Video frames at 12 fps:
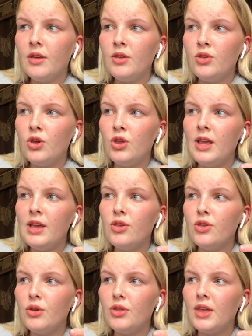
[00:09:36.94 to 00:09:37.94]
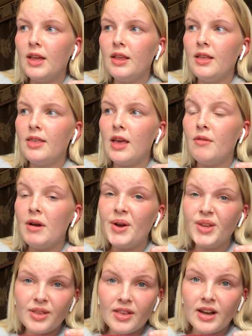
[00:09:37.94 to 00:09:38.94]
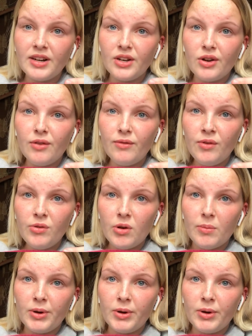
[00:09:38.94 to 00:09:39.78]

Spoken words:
you need to do things that are outside of your comfort zone,